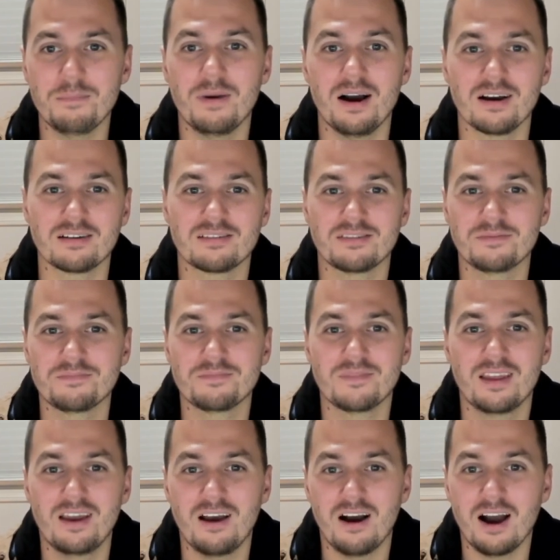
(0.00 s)
bugs.
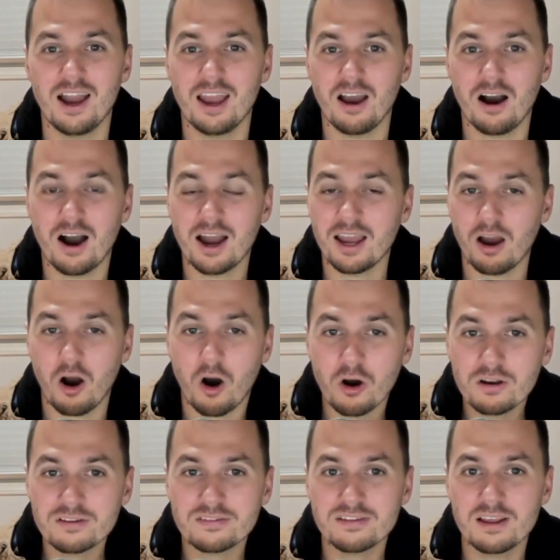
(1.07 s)
I, I
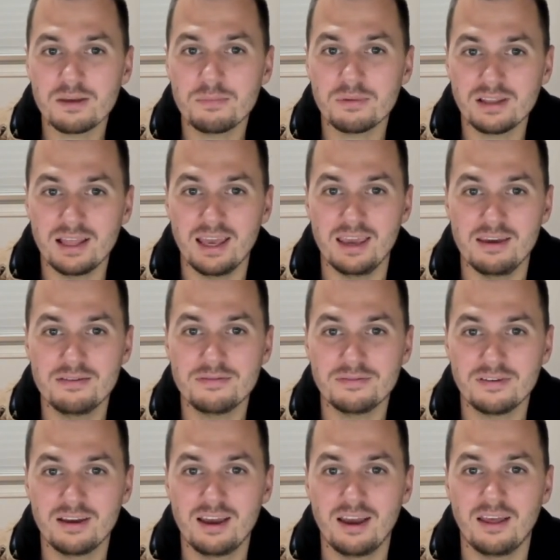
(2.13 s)
honestly believe